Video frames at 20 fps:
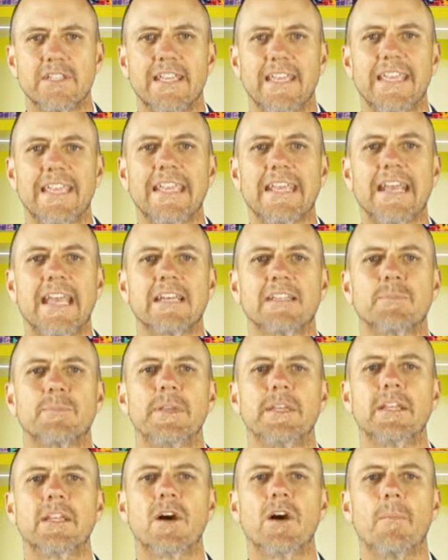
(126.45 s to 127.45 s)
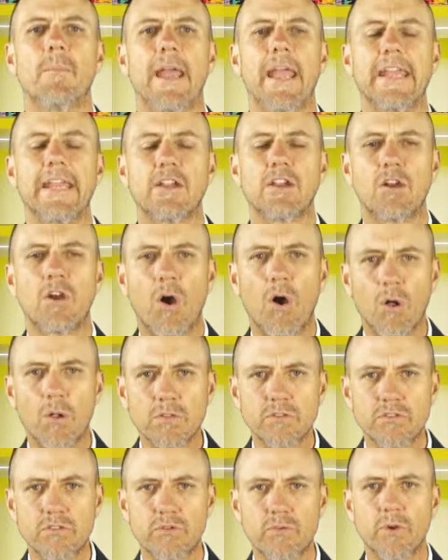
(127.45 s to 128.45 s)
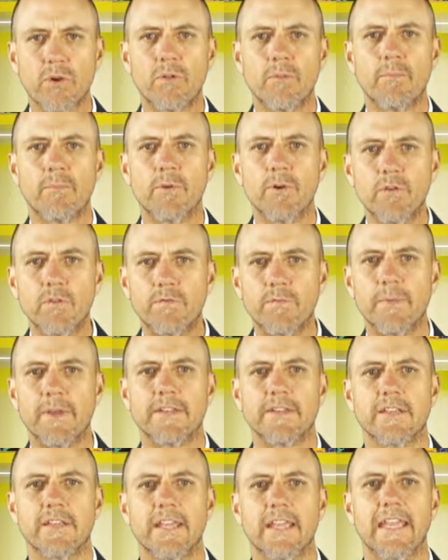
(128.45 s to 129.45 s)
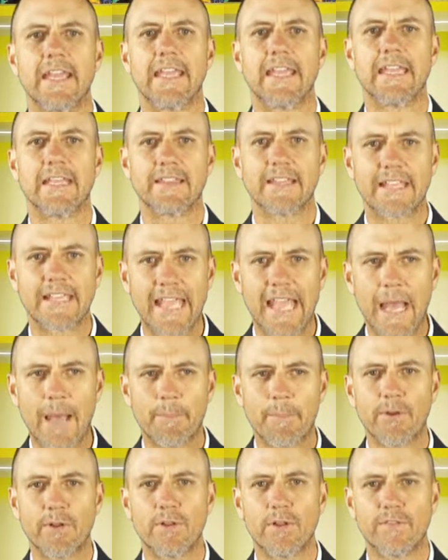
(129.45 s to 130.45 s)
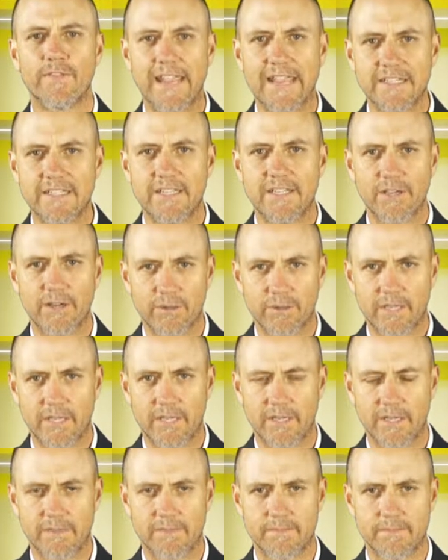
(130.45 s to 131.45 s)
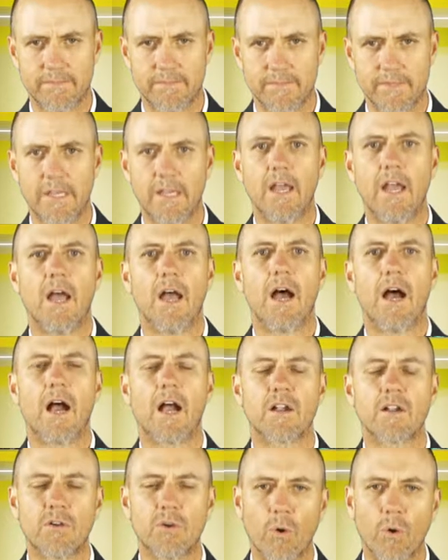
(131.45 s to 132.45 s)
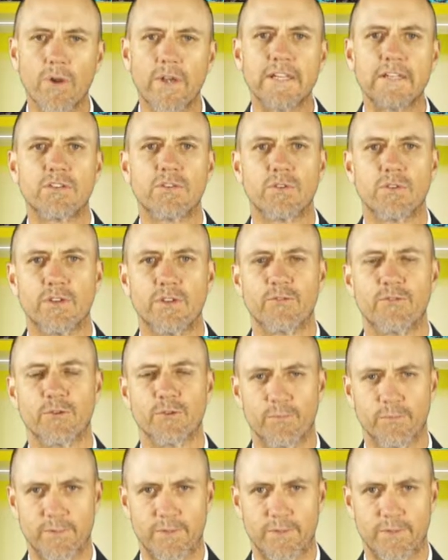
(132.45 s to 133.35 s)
it has become a cultural movement in the capital of Antioquia, according to the group.